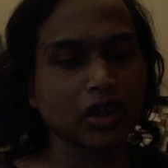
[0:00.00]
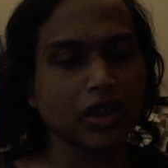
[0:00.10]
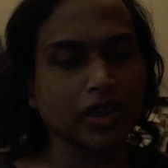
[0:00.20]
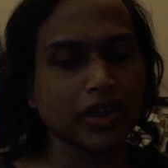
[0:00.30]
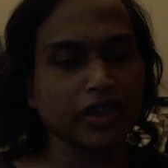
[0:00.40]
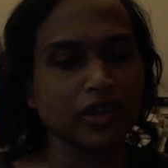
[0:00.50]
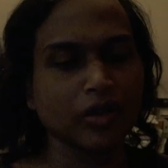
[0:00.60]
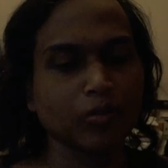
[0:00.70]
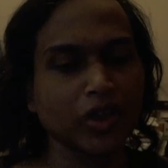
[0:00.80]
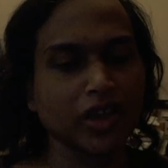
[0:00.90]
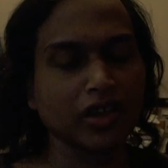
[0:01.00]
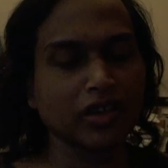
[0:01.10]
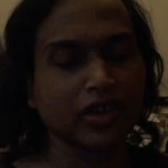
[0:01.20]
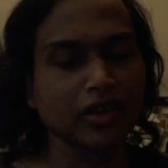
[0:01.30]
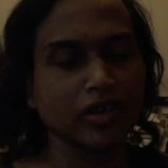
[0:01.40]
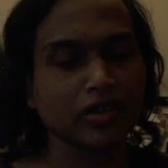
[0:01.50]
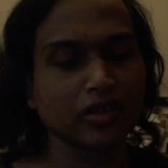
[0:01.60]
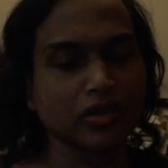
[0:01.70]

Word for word: I ended up paying like uh,